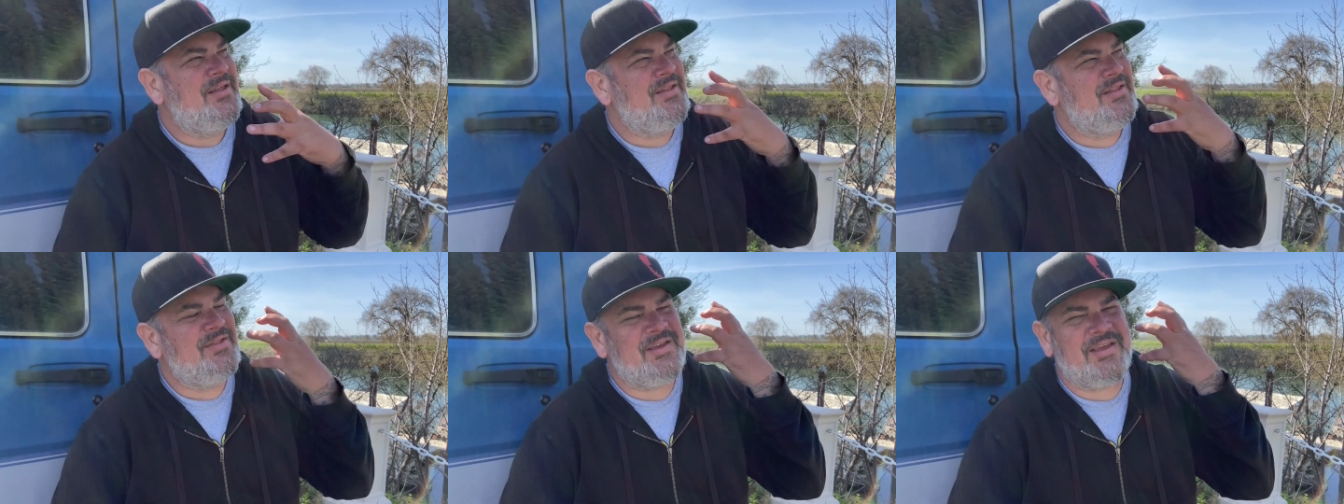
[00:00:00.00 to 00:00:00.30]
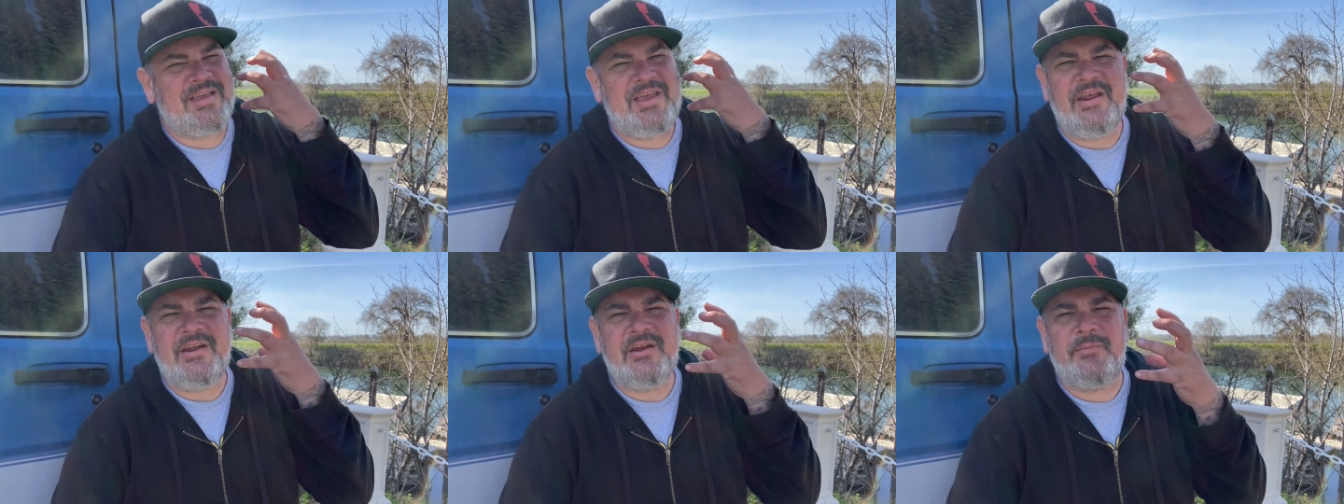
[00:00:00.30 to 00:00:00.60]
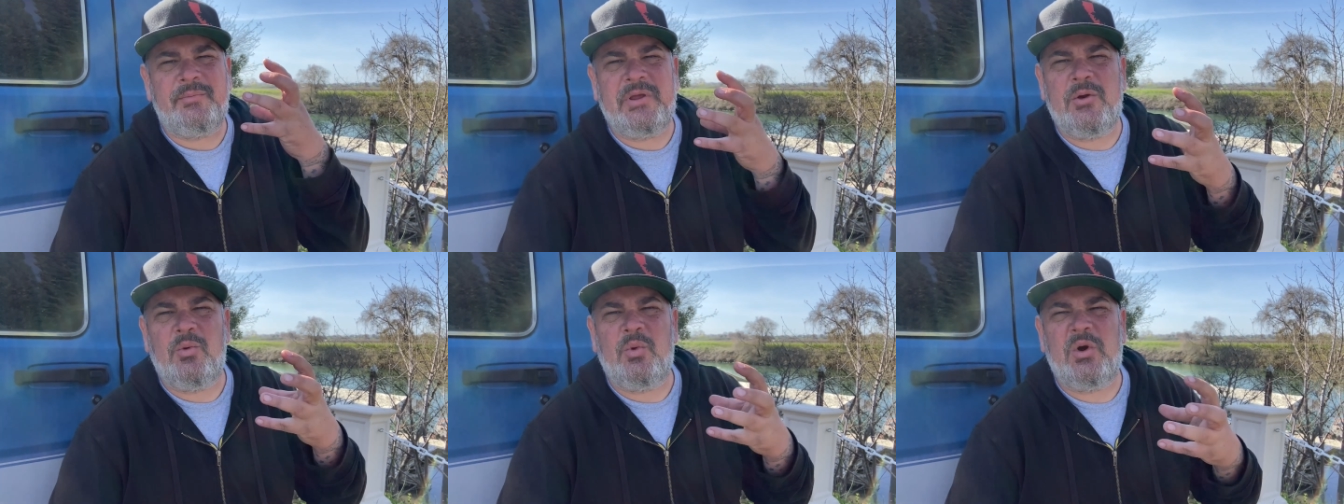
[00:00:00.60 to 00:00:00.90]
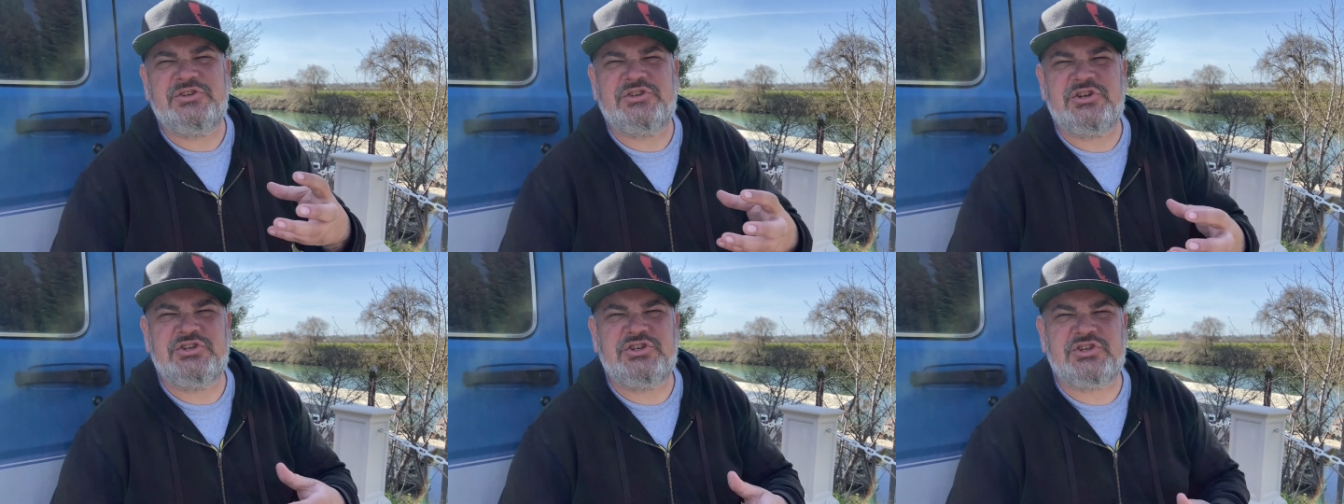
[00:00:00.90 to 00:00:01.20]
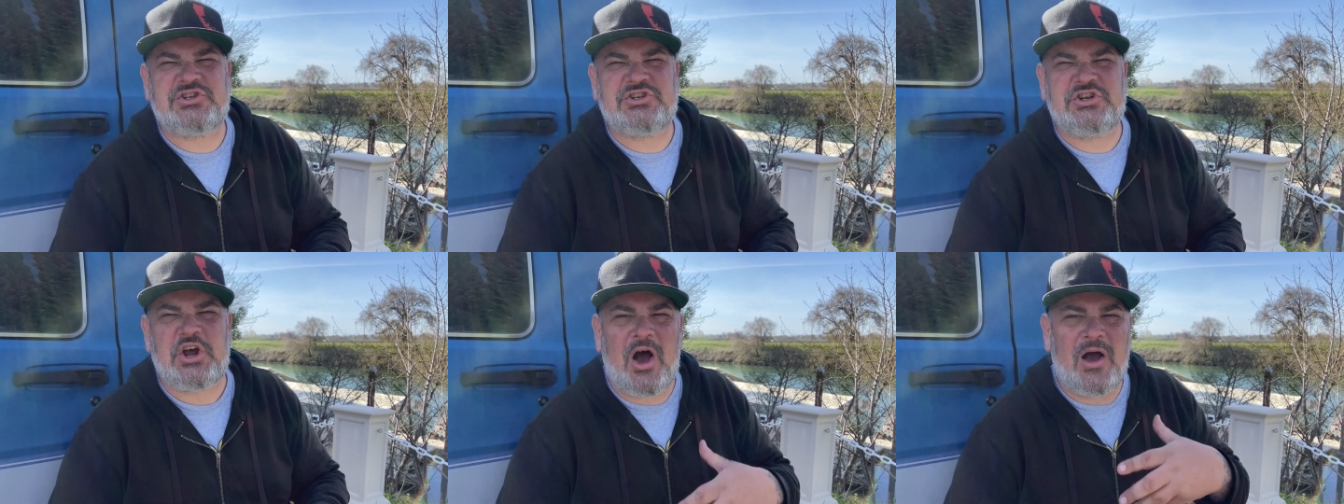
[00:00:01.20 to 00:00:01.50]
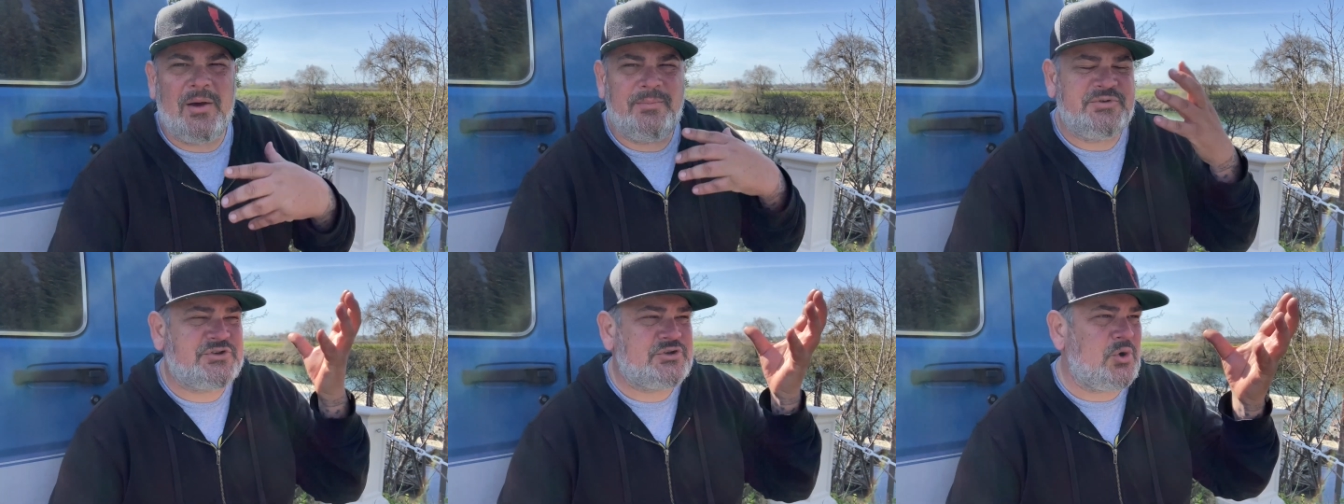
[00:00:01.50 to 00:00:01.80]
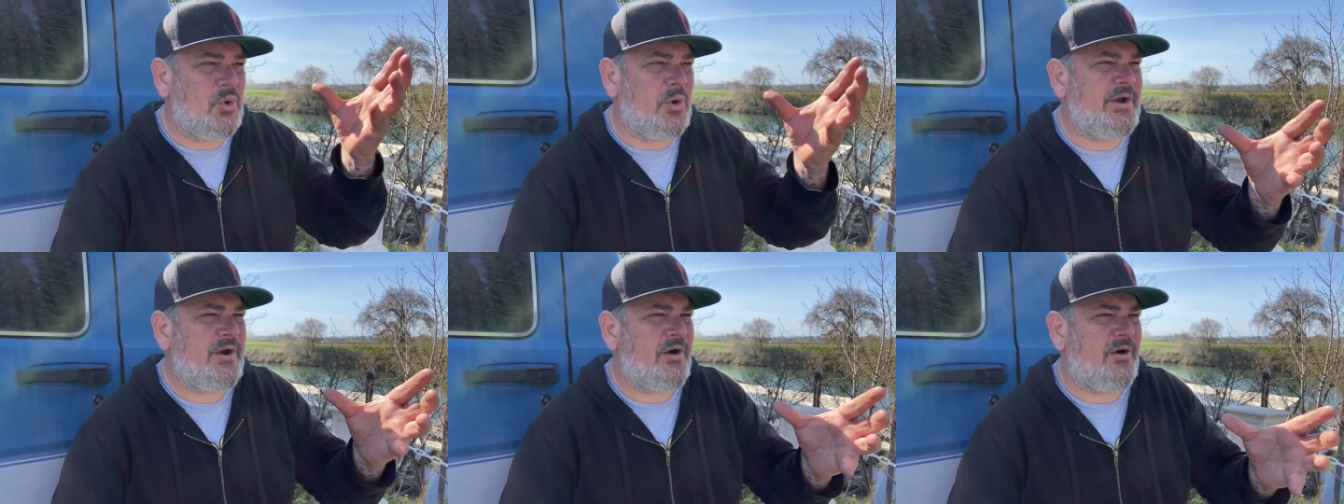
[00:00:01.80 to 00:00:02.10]
the kid in me wants to just Tom
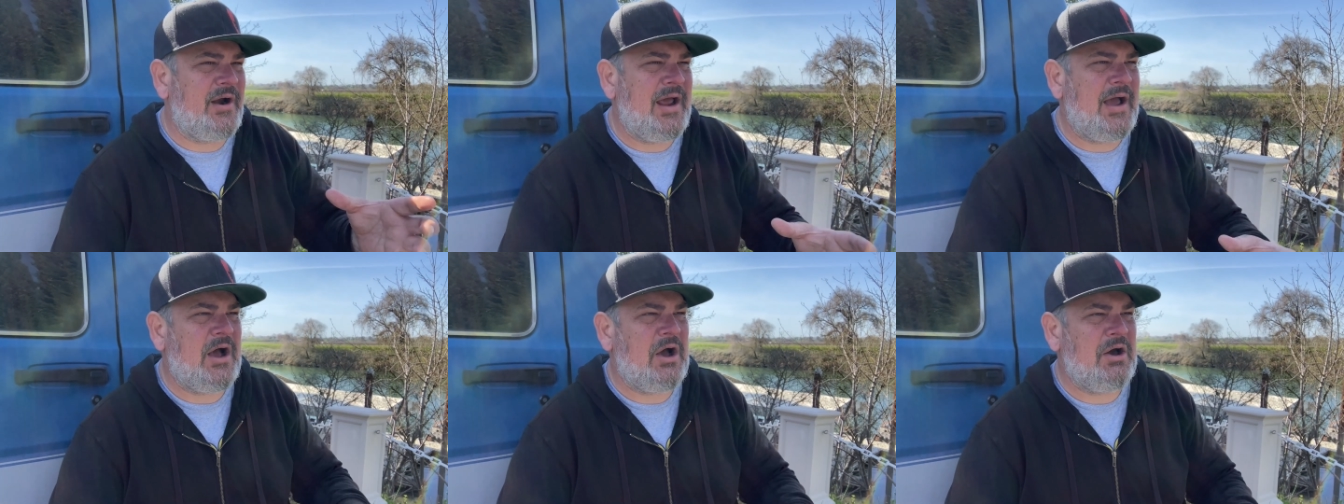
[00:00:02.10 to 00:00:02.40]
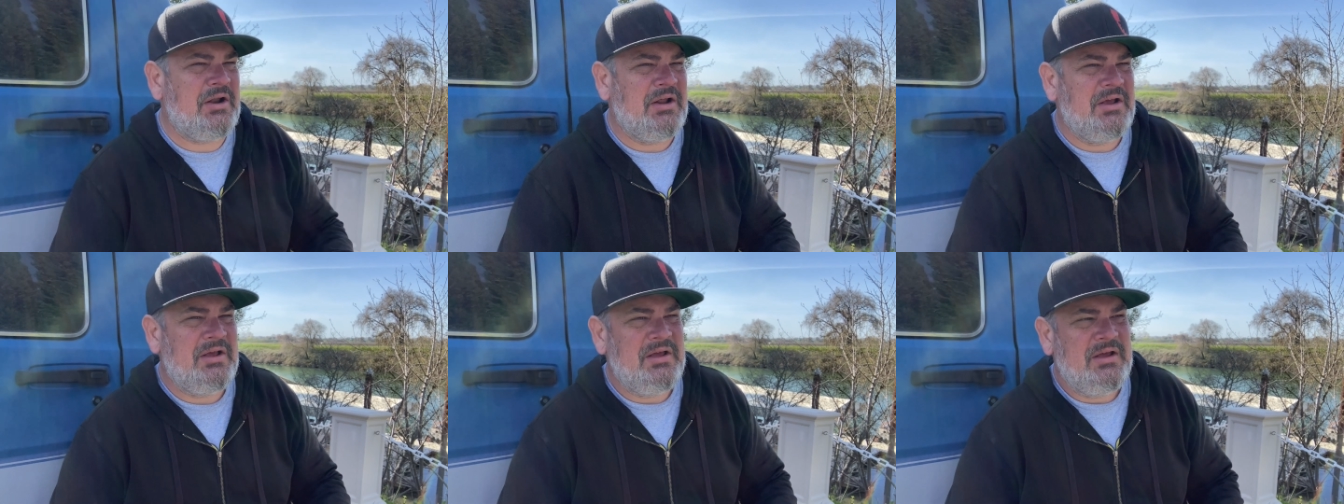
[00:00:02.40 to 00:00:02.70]
Sawyer out,